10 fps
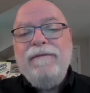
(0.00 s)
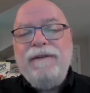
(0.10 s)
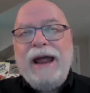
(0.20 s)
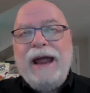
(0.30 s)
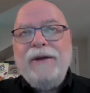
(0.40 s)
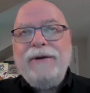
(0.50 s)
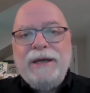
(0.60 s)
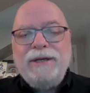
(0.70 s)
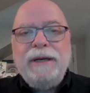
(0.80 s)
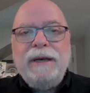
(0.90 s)

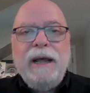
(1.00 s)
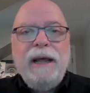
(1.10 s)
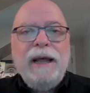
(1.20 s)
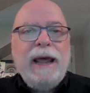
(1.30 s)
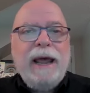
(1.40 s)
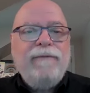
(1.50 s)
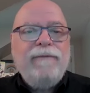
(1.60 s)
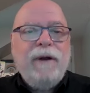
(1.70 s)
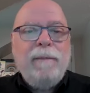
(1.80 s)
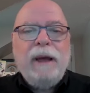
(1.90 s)
Foundation and
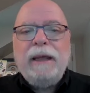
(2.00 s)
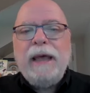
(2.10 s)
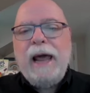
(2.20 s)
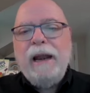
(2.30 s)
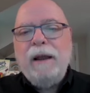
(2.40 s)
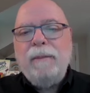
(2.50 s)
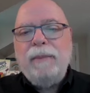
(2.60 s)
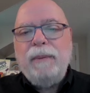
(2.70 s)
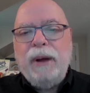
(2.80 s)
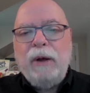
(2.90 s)
from a Gallup
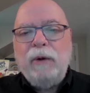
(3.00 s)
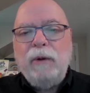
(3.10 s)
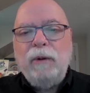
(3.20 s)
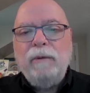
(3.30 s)
poll.